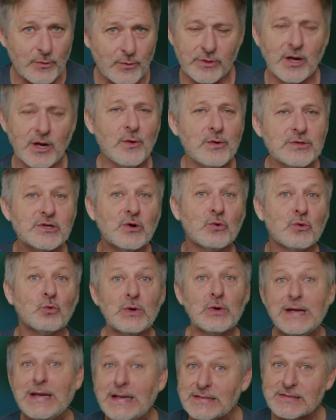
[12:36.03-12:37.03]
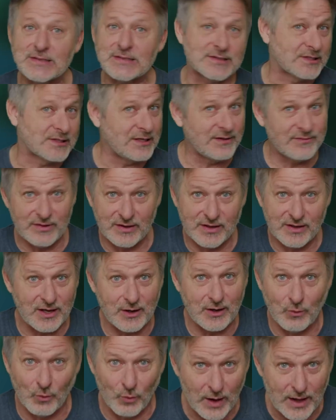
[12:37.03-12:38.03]
There was a reason Stephen
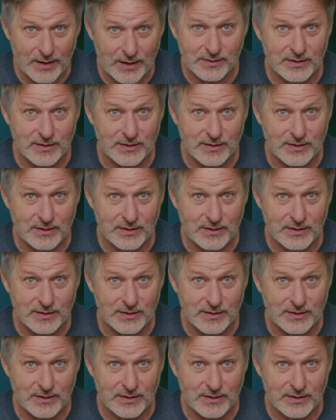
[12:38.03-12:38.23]
King read